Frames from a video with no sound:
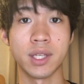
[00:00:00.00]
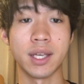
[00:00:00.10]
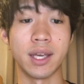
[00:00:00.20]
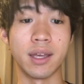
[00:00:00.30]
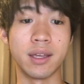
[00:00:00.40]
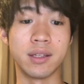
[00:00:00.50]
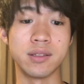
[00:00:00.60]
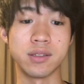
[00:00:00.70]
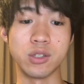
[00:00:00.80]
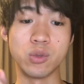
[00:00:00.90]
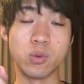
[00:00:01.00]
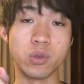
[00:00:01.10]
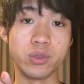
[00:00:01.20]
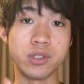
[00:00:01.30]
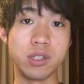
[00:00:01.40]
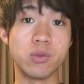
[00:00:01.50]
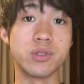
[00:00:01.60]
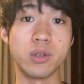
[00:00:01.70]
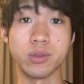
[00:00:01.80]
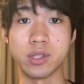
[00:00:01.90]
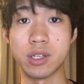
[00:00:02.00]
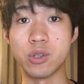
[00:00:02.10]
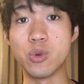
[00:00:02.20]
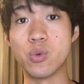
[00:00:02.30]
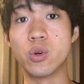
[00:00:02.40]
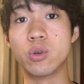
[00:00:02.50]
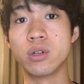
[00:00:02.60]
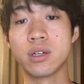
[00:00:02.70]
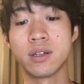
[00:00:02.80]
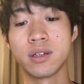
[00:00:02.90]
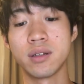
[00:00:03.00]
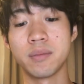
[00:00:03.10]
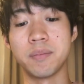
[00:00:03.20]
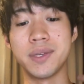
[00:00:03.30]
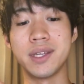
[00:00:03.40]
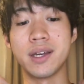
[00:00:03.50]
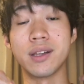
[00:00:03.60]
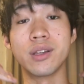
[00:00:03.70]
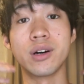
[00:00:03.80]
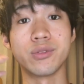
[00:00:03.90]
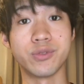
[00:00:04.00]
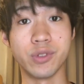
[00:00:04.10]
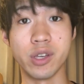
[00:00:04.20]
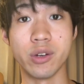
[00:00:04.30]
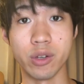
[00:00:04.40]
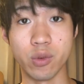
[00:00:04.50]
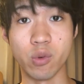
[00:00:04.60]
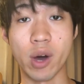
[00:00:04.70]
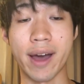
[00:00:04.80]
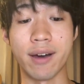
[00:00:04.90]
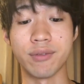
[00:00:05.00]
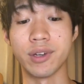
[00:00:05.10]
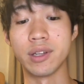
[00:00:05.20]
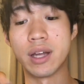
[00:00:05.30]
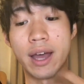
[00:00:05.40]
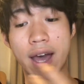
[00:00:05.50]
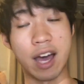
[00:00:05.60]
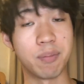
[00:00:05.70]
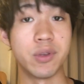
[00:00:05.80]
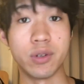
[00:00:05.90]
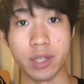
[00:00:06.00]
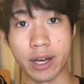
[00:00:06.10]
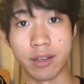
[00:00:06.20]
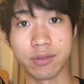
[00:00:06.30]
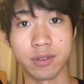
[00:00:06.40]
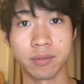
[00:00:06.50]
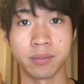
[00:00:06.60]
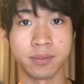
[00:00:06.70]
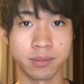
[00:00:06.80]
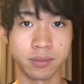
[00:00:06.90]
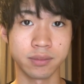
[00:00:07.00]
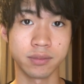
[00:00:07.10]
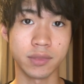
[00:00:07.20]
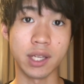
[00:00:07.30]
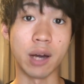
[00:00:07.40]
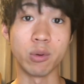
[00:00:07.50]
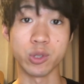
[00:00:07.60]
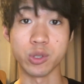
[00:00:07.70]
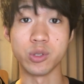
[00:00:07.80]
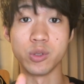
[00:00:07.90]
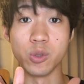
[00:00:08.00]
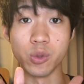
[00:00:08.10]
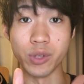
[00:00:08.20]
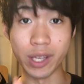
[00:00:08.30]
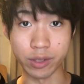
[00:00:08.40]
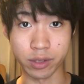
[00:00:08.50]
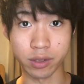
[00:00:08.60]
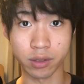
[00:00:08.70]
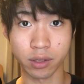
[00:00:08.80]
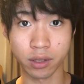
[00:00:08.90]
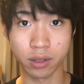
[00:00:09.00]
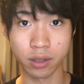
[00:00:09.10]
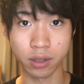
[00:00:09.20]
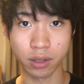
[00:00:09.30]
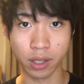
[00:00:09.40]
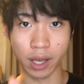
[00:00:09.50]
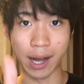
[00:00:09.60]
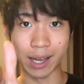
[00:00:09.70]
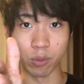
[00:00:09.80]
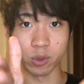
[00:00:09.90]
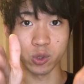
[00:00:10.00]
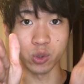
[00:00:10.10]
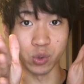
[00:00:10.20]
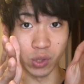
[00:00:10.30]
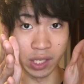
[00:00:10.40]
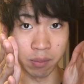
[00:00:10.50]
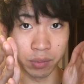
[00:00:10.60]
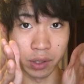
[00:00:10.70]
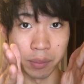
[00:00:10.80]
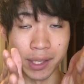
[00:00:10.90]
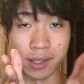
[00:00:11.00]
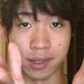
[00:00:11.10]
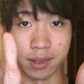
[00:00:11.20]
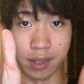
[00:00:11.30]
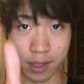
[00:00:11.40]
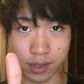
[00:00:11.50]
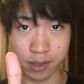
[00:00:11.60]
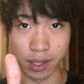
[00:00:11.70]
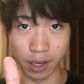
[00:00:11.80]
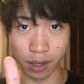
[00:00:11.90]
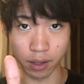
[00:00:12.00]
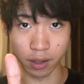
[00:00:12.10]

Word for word: and you will see results and you will be a lot freer, you will have a happier life. I want you to do this. I want you to implement this thing.